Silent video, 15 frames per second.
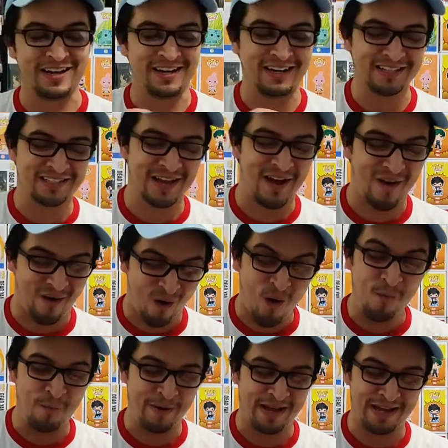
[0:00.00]
to
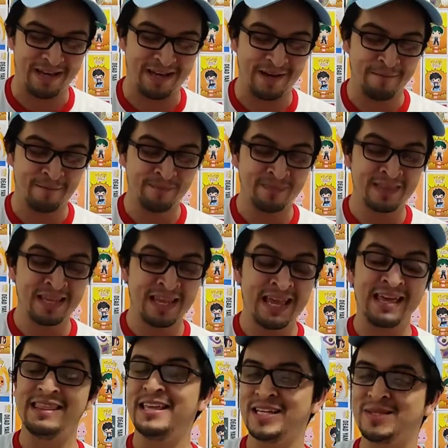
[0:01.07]
open
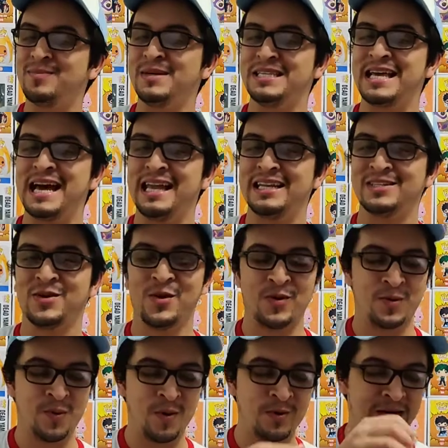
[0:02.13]
this metallic
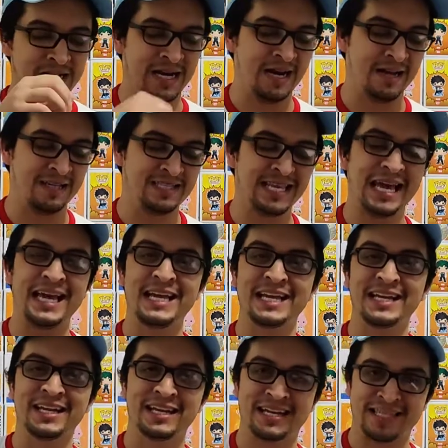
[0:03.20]
Todoroki now. Let's take
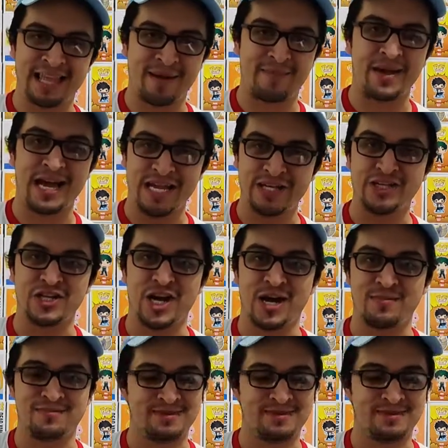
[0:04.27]
a look at that paint job.